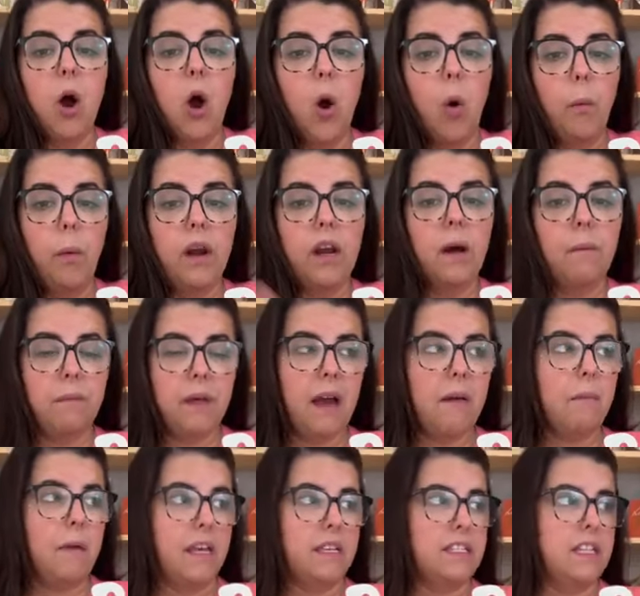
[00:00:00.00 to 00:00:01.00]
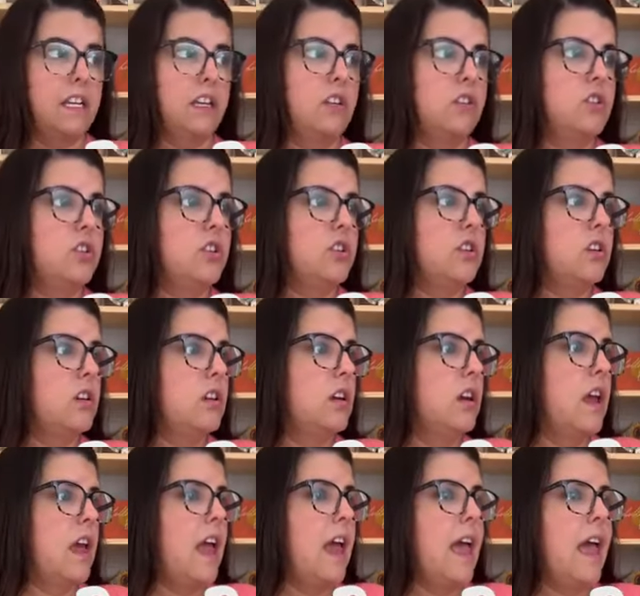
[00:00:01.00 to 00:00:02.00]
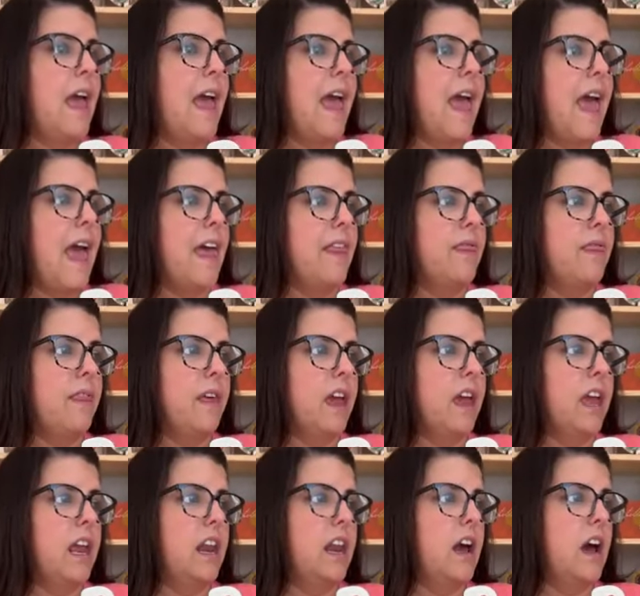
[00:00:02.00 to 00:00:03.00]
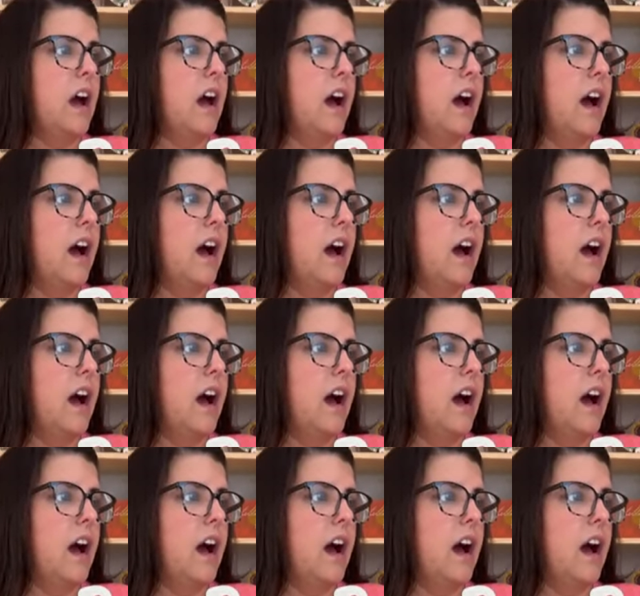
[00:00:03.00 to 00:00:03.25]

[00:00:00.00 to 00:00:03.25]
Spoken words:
open up that message, and then